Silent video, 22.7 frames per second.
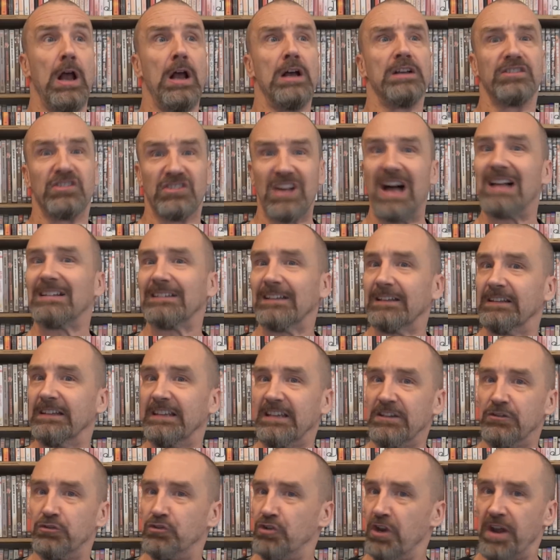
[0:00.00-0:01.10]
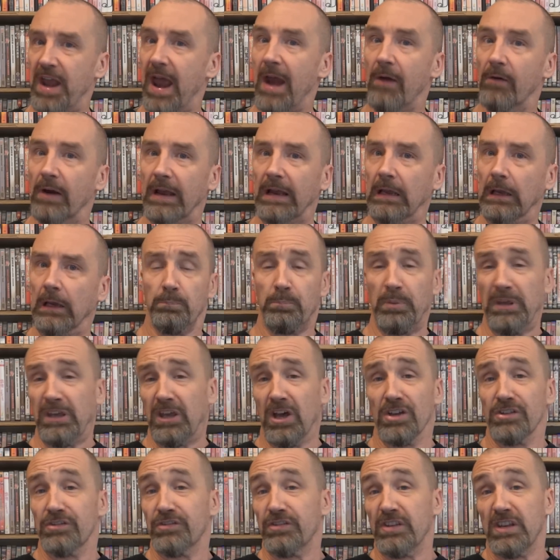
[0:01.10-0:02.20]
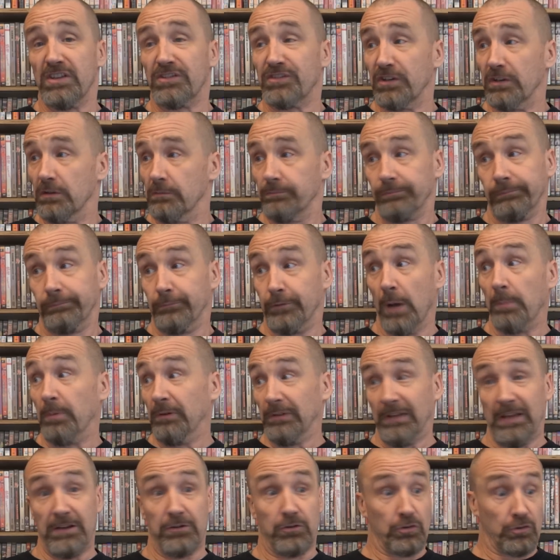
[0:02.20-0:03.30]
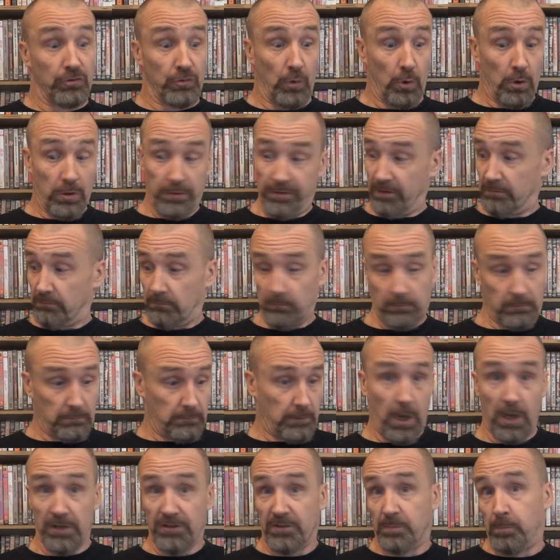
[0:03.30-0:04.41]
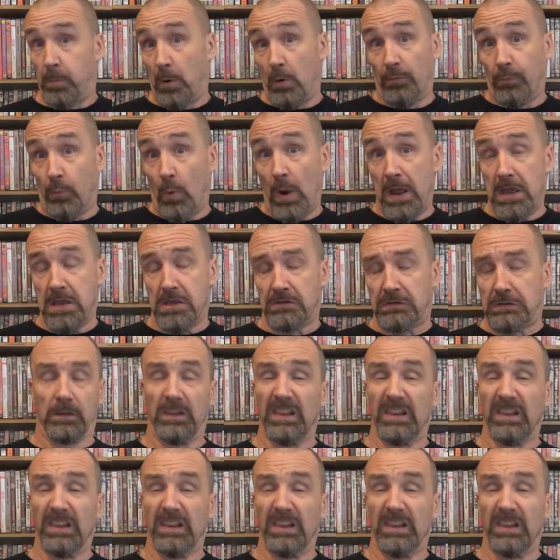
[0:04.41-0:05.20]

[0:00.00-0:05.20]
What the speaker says: solidly generic because it's a double-edged sword that cuts both ways.